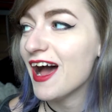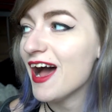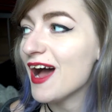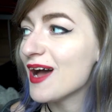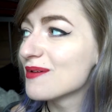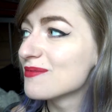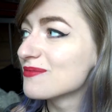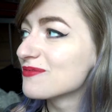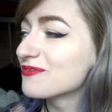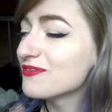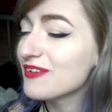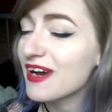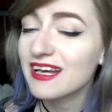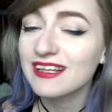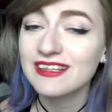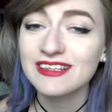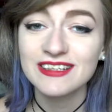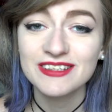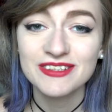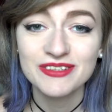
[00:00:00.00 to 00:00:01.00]
I'm
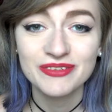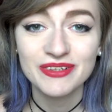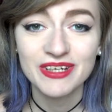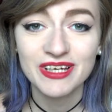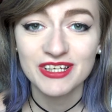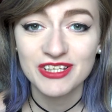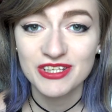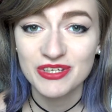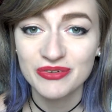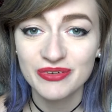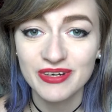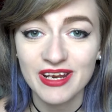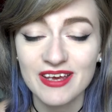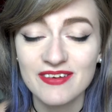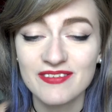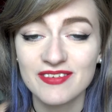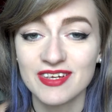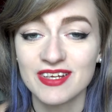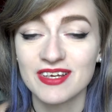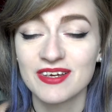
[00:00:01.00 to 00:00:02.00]
finally doing a
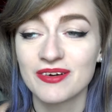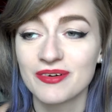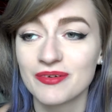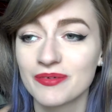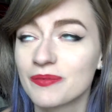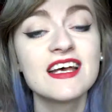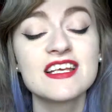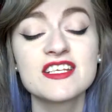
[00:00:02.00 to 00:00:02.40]
Q&A video.